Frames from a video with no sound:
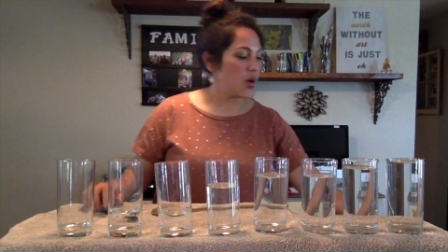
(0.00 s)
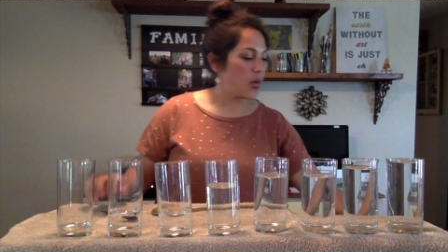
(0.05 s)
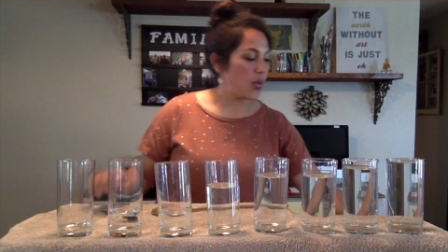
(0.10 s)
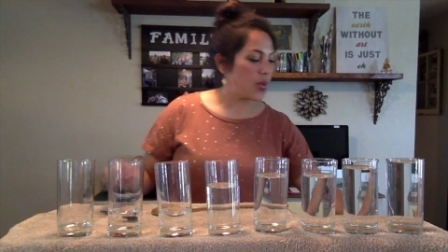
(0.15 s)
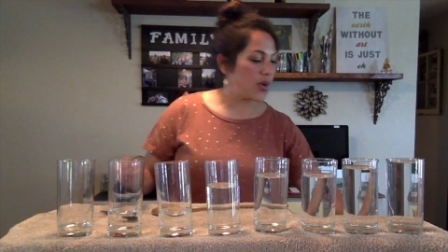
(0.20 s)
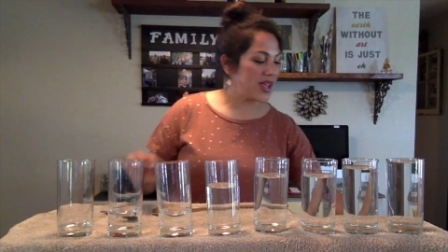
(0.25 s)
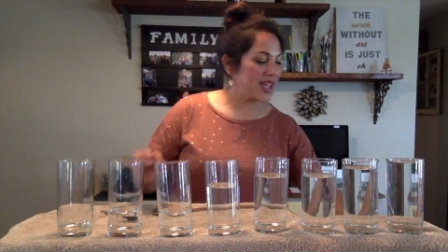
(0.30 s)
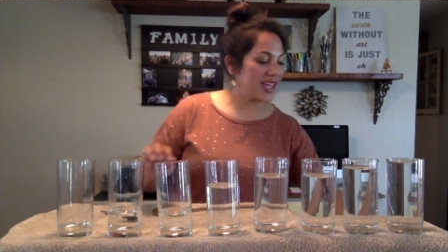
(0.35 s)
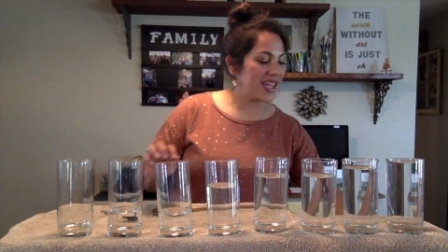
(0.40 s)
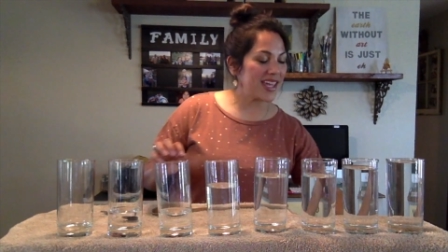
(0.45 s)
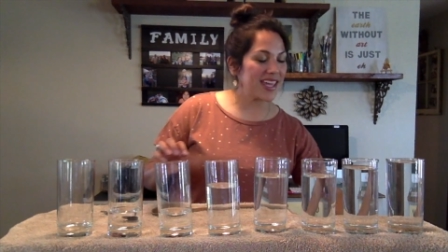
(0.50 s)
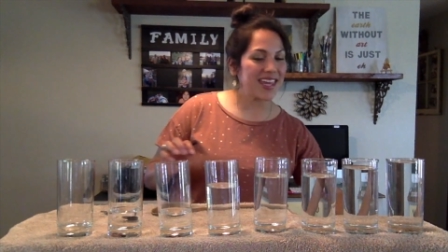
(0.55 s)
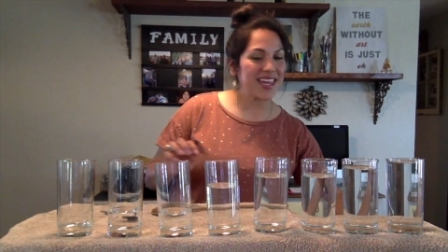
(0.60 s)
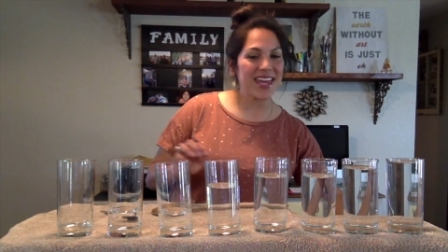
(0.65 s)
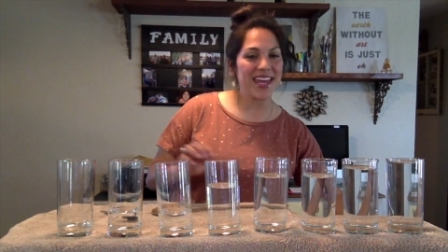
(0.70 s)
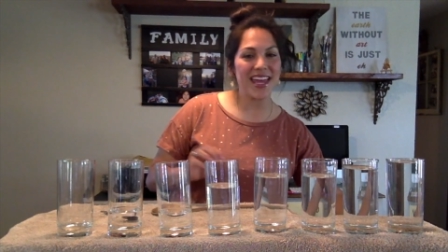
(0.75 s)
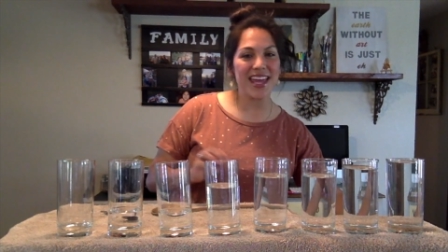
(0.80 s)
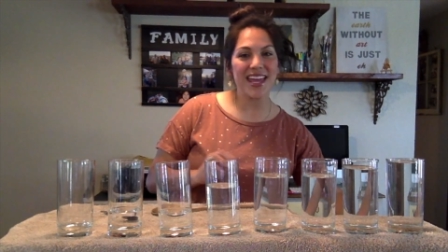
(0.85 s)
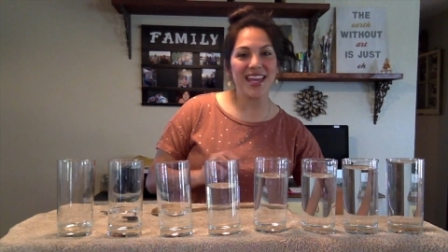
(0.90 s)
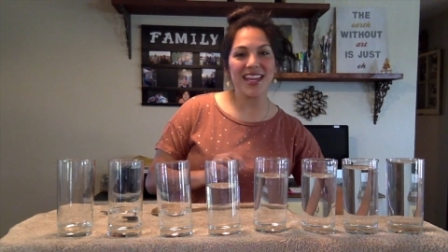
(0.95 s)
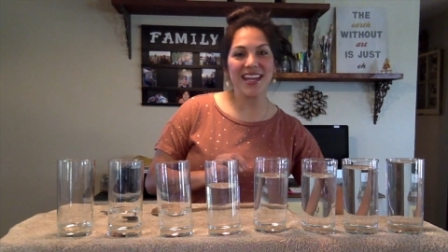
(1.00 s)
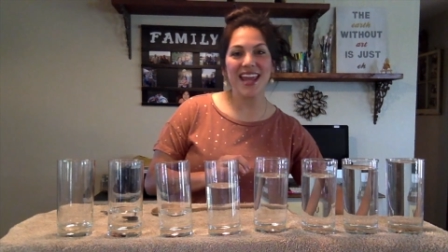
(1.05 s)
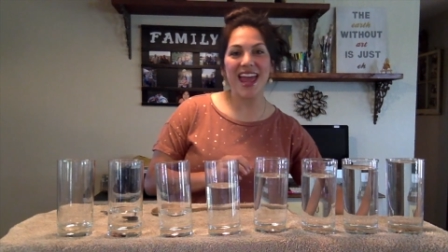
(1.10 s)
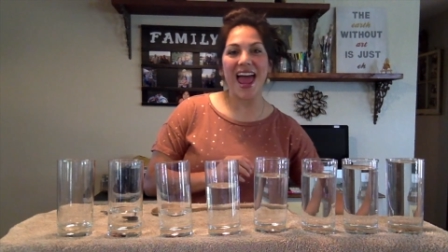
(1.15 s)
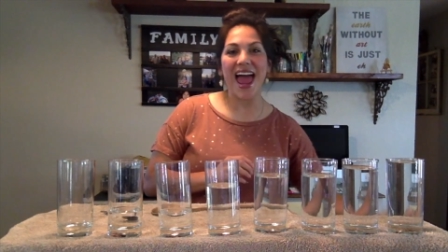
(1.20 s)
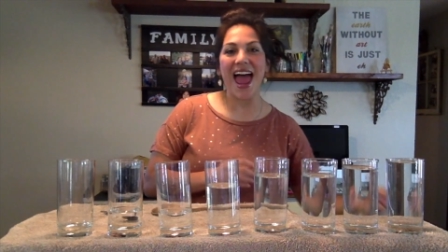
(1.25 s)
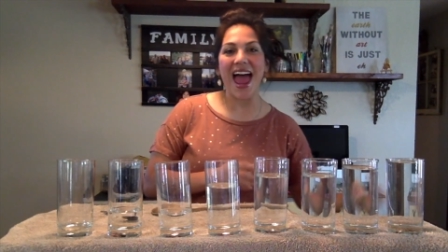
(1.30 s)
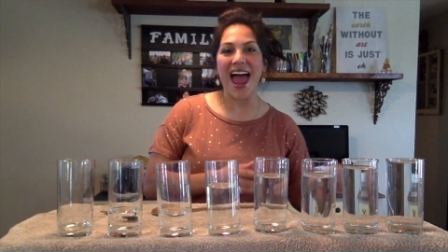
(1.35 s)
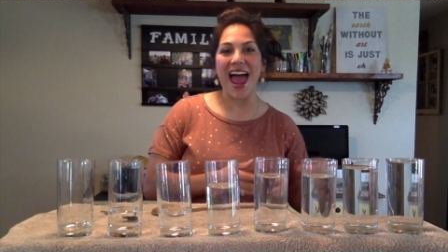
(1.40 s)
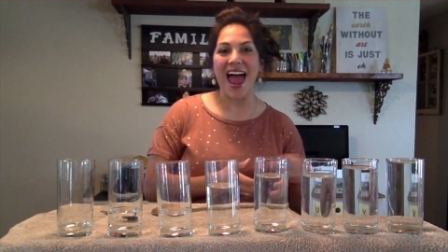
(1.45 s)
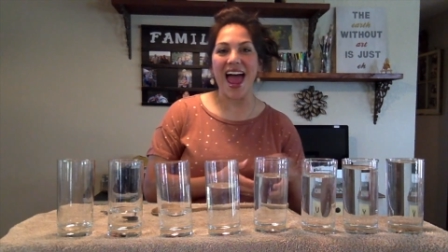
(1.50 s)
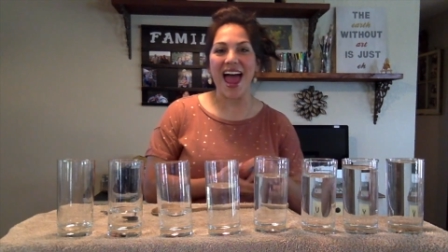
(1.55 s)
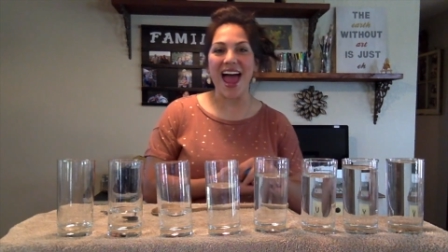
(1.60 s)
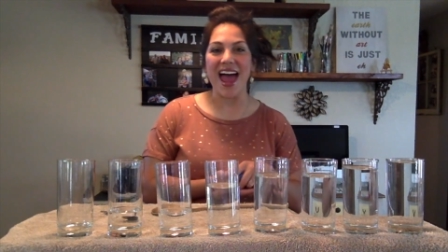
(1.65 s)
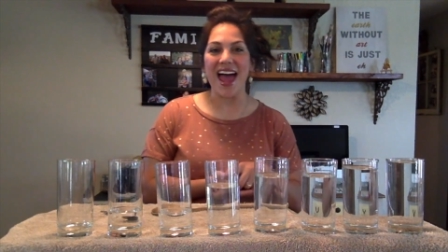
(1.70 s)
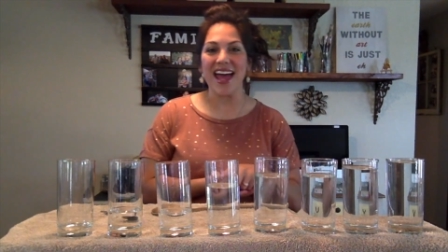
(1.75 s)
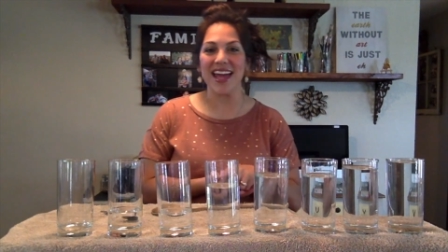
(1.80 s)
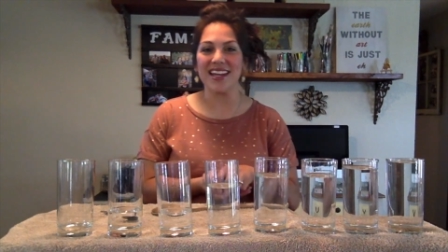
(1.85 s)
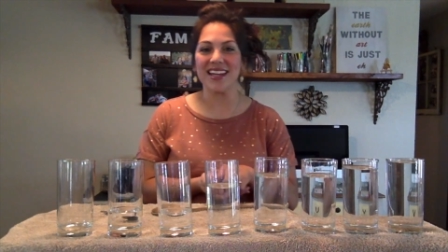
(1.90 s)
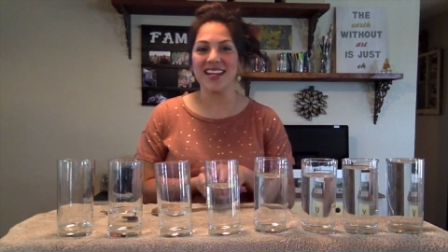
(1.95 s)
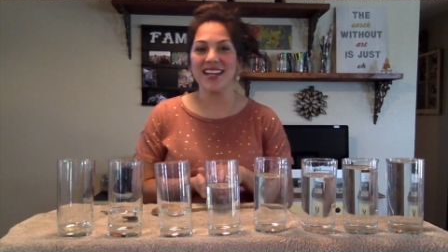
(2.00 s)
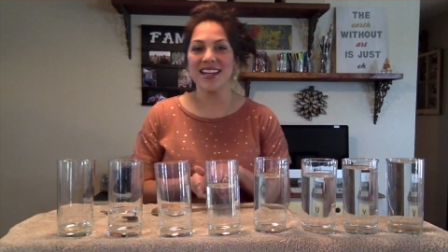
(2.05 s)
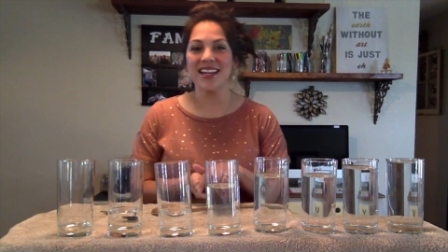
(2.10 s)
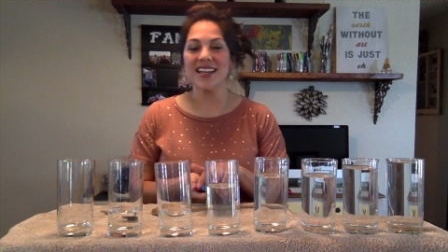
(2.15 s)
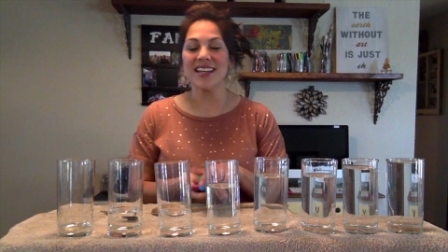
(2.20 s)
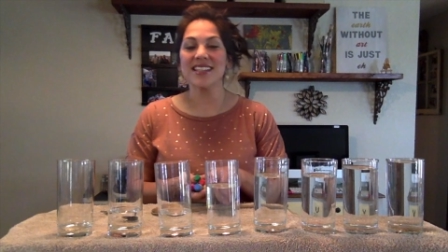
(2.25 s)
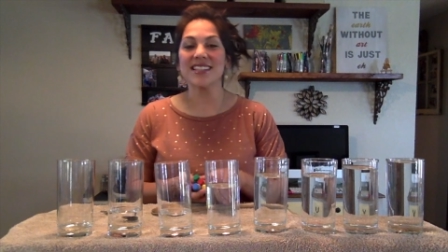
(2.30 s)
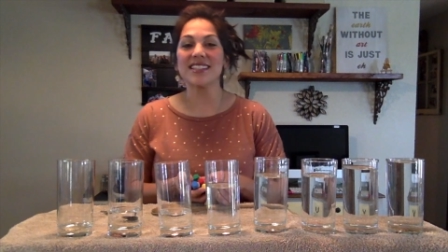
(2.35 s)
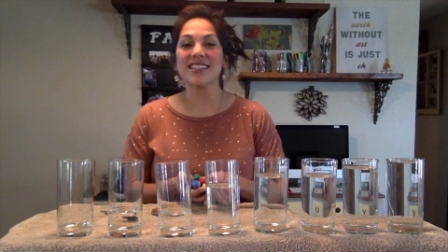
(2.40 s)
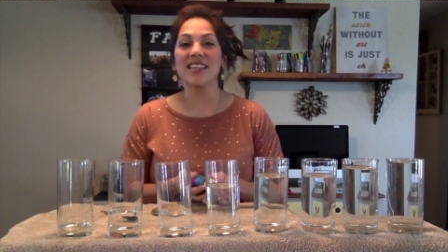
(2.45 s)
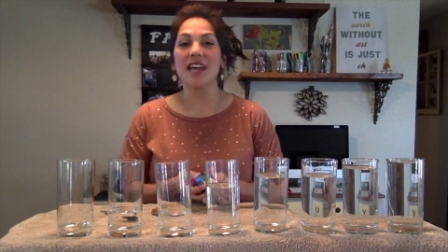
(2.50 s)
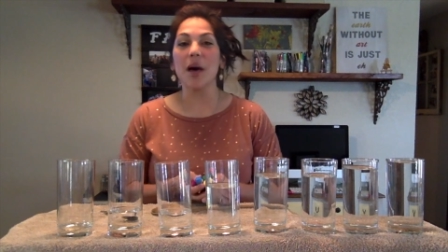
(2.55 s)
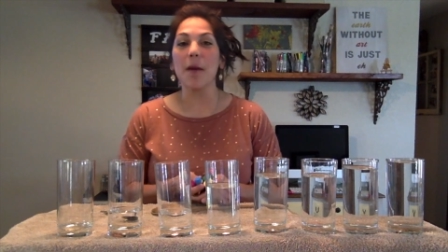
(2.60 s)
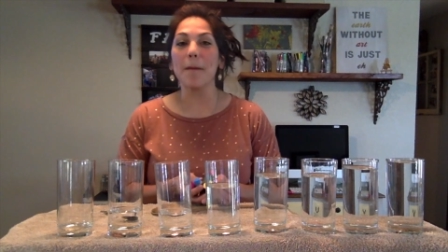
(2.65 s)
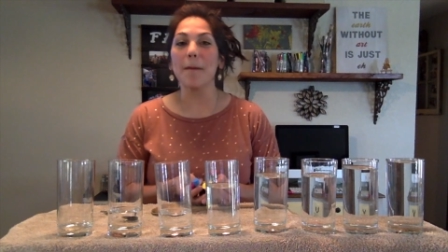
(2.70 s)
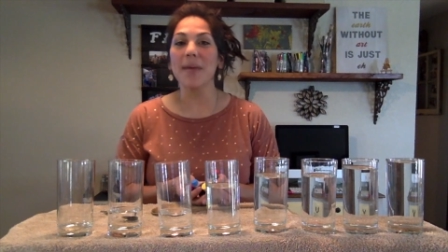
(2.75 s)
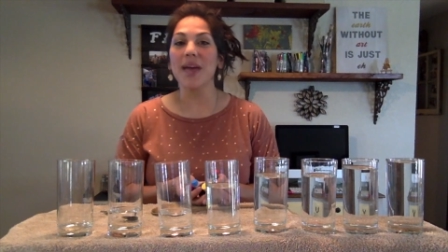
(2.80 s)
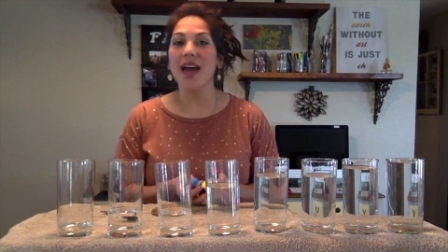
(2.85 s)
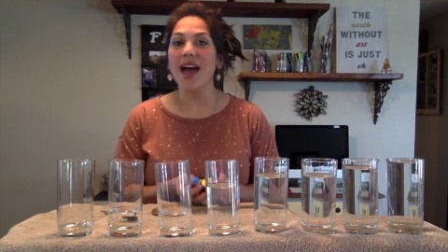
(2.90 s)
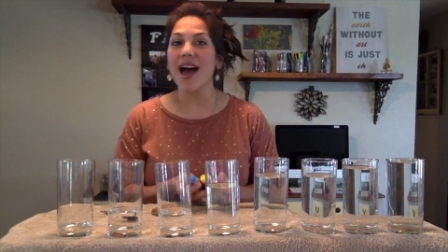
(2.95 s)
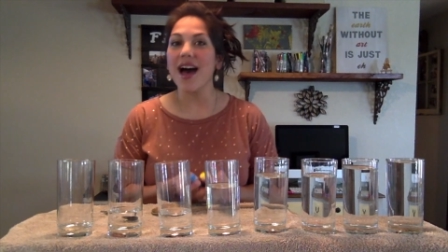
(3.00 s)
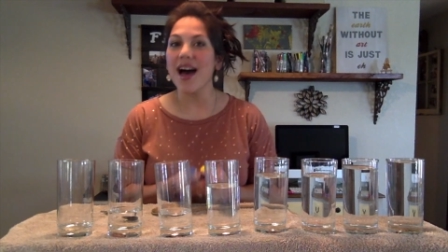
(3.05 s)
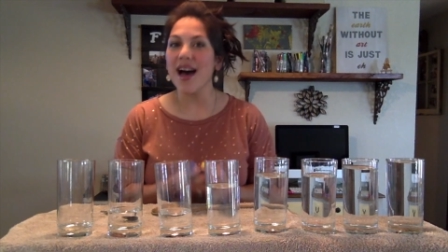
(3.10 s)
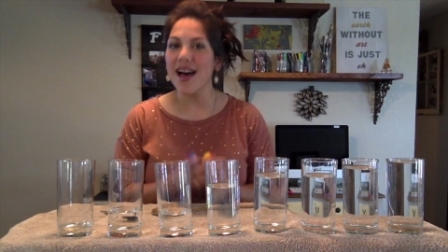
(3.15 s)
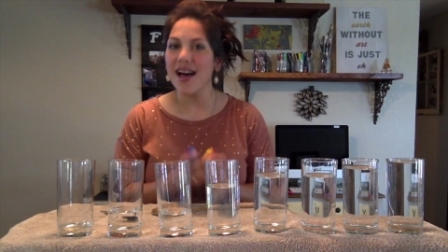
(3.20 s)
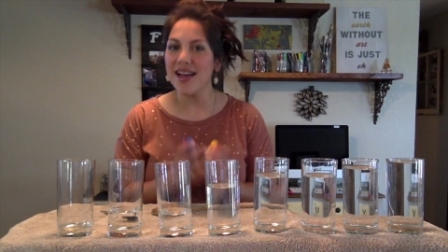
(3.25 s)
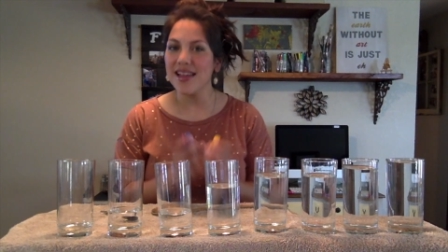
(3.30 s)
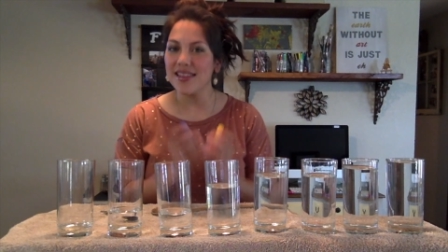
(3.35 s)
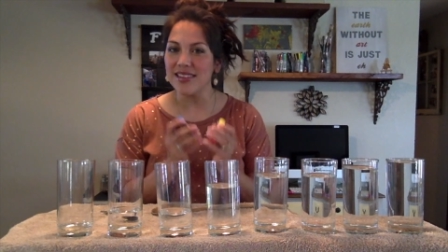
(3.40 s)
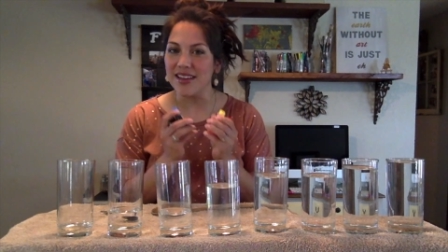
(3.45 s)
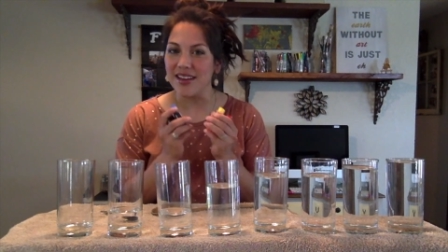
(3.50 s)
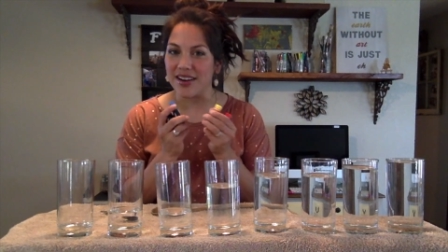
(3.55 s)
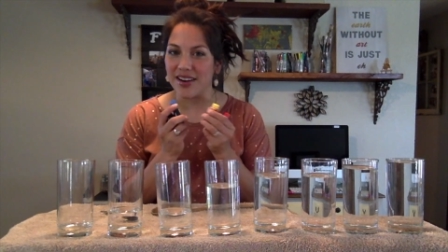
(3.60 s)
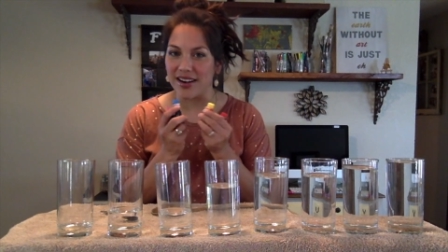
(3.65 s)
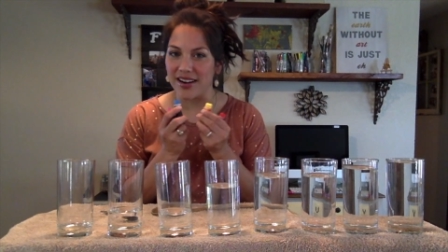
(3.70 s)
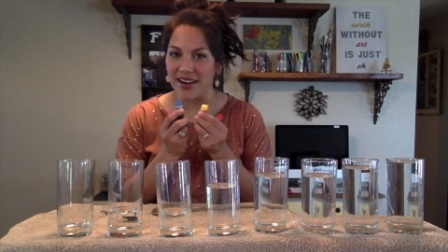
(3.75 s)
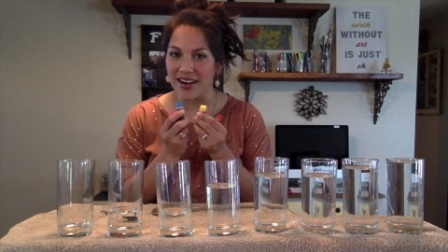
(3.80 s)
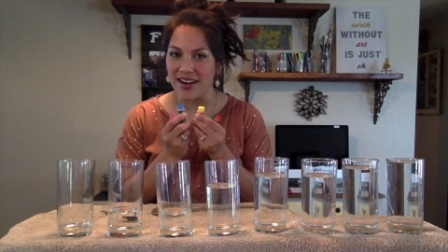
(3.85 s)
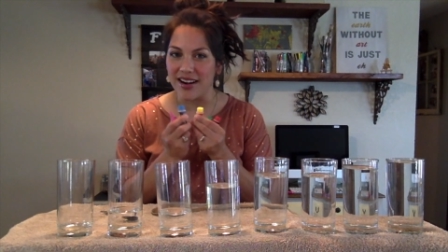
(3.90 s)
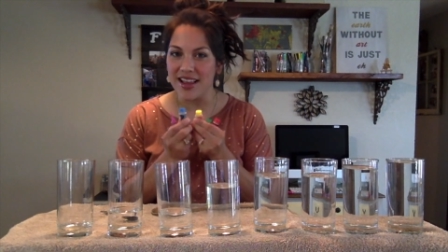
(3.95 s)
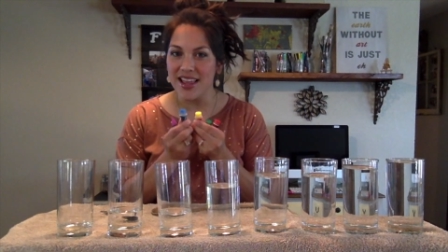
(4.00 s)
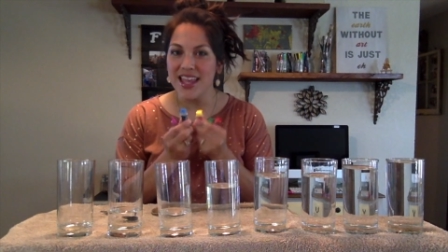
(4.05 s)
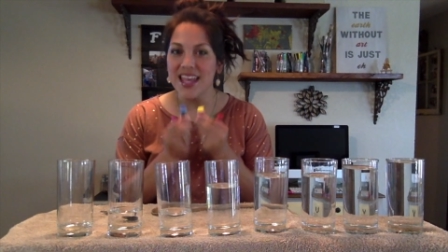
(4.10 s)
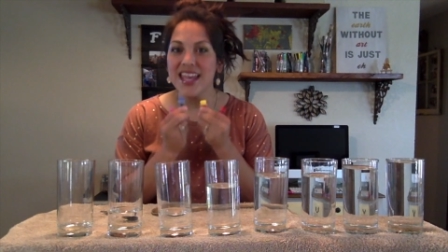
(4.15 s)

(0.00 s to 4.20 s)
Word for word: we can add some color.